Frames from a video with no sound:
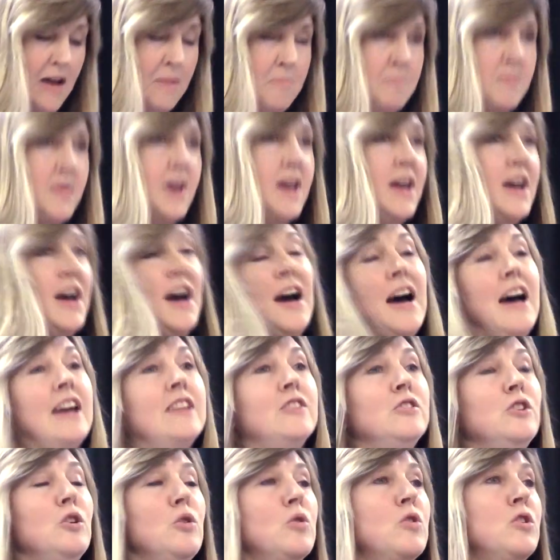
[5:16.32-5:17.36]

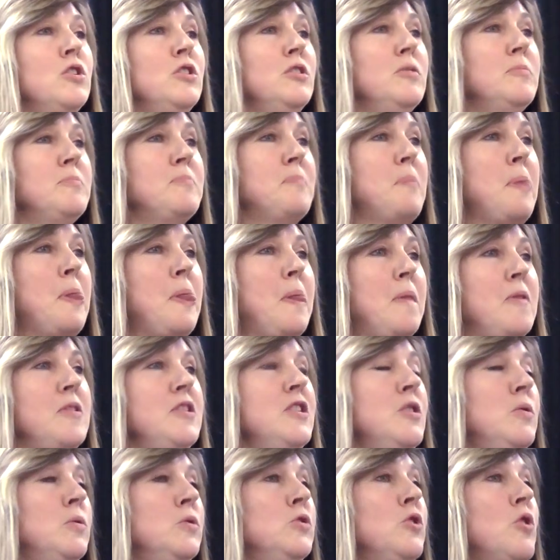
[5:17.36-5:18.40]
And local
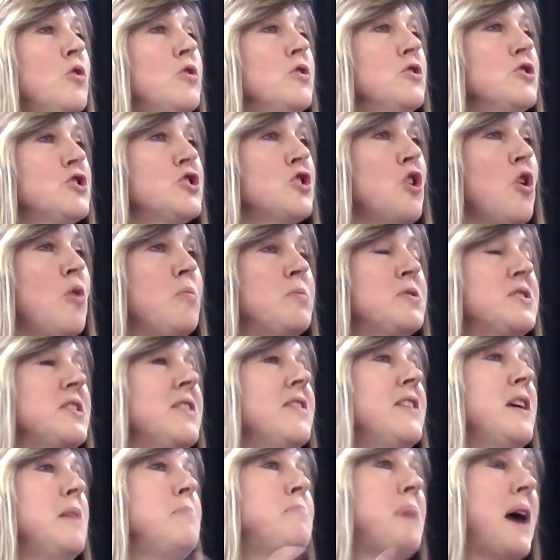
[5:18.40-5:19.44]
shops,
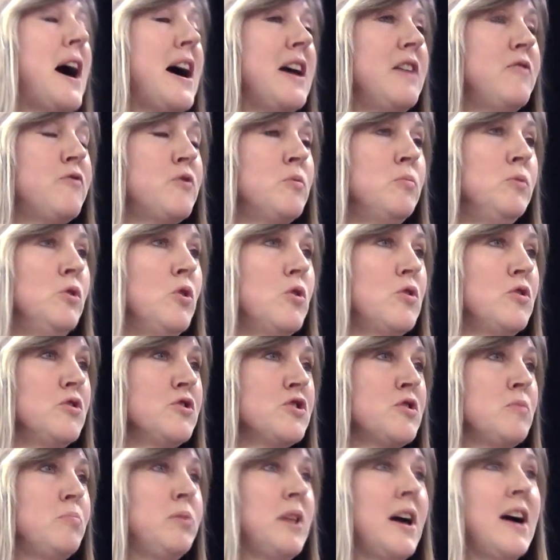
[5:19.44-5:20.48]
they buy from local
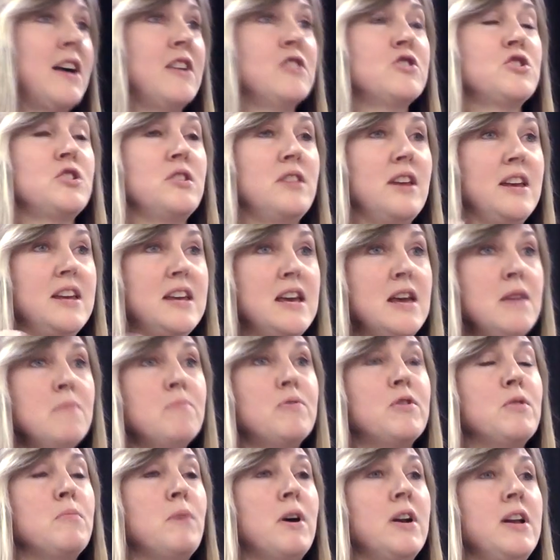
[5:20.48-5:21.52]
suppliers, they
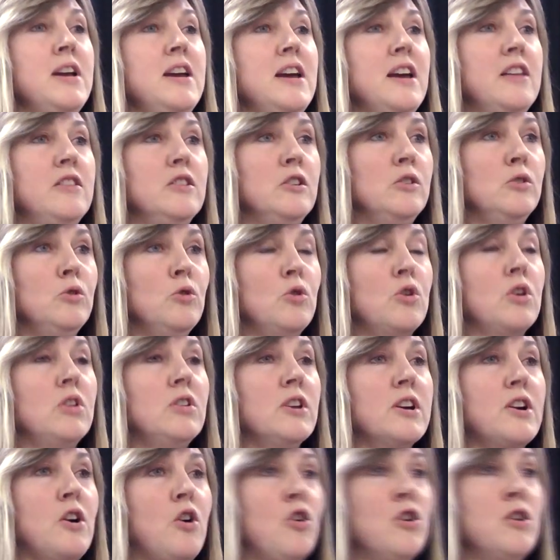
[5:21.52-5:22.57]
keep the money in the local
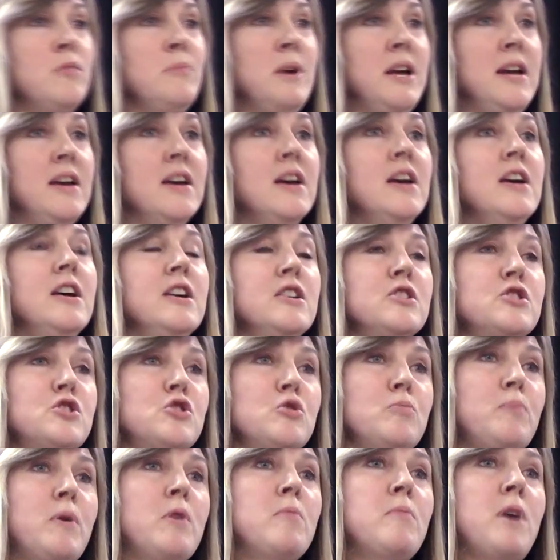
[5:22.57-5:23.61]
economy.
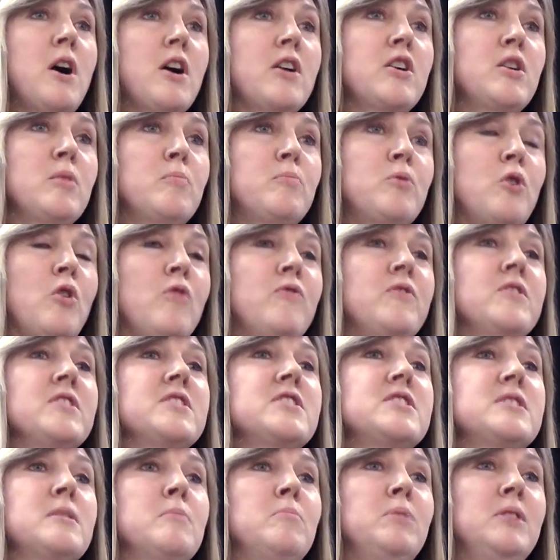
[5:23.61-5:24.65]
Supermarket
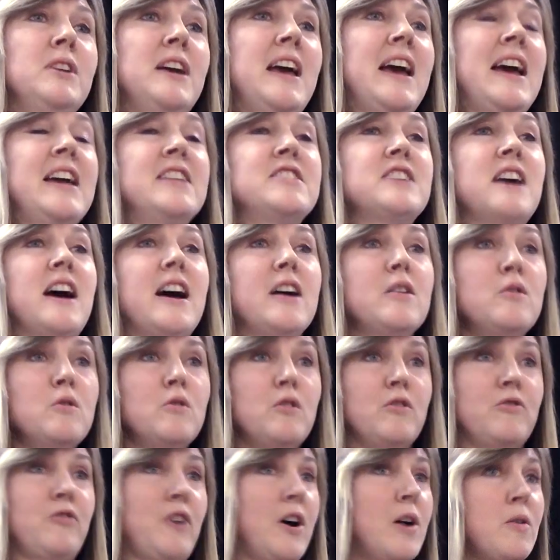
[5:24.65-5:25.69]
profits simply head
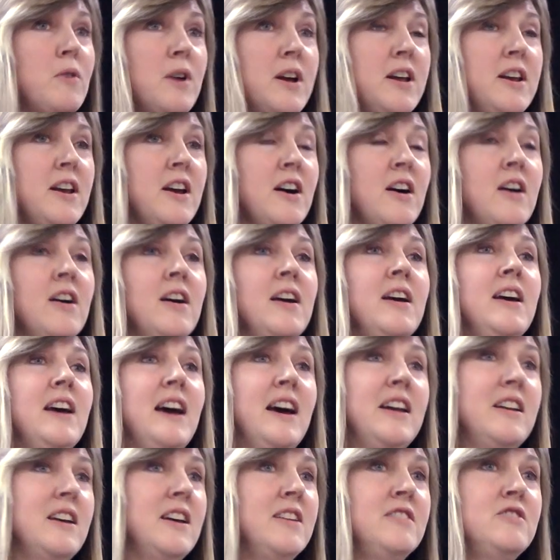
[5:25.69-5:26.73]
out of our area
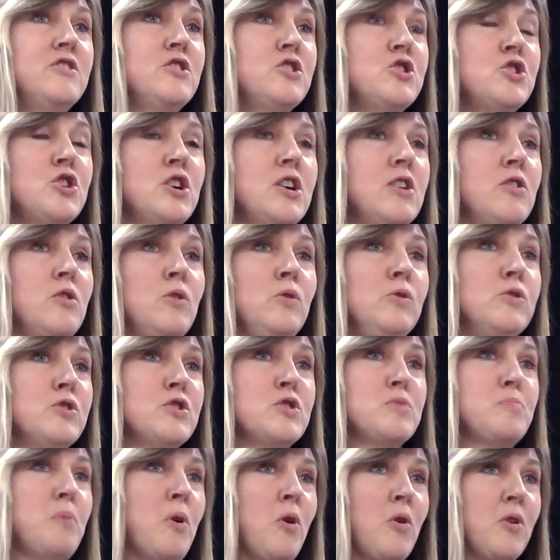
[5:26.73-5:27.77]
and into
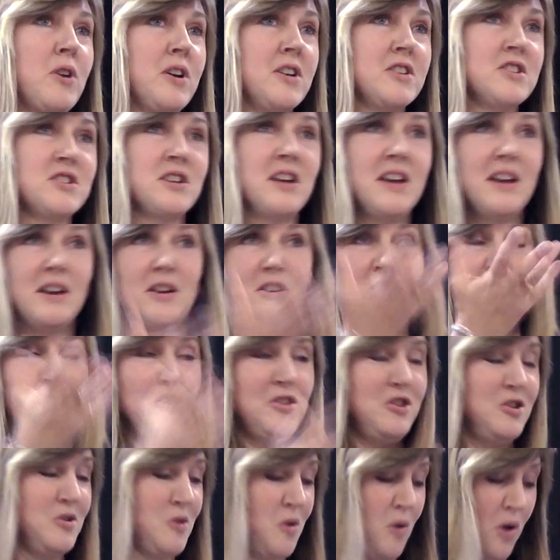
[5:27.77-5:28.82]
shareholders' pockets.
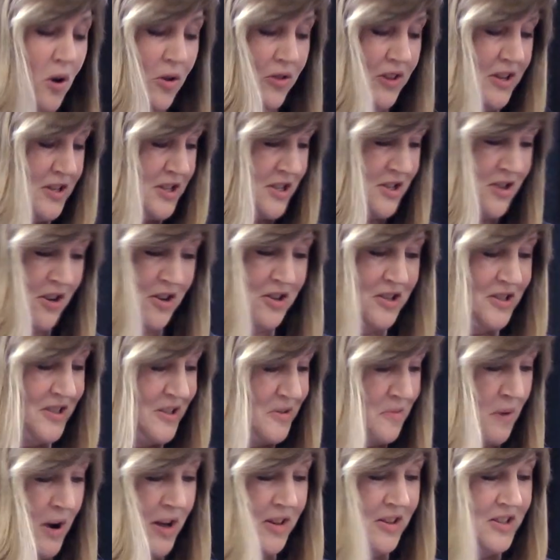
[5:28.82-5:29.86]
You know all this just
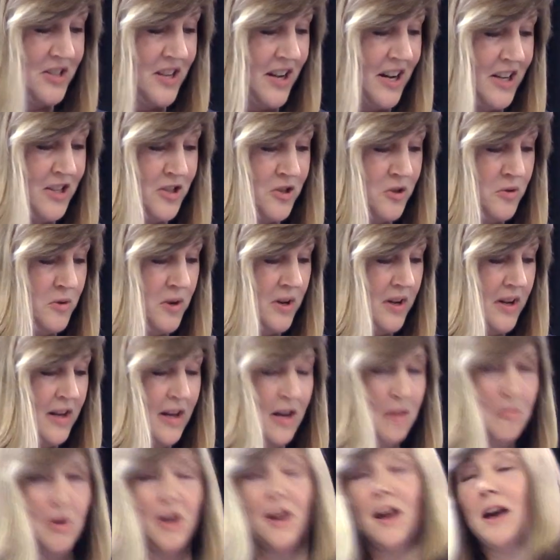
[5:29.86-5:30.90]
as well as I do.
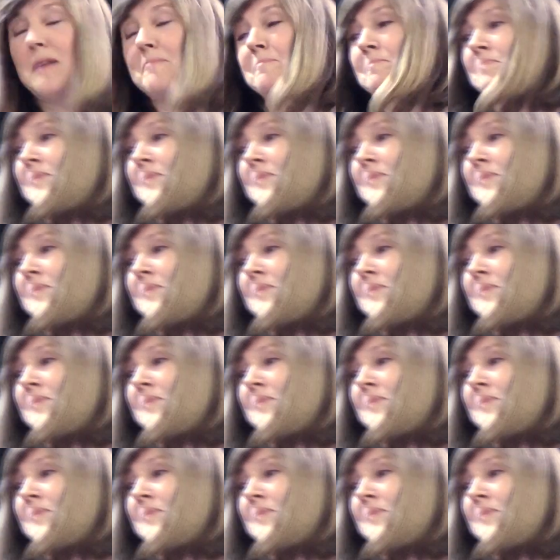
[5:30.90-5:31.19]
But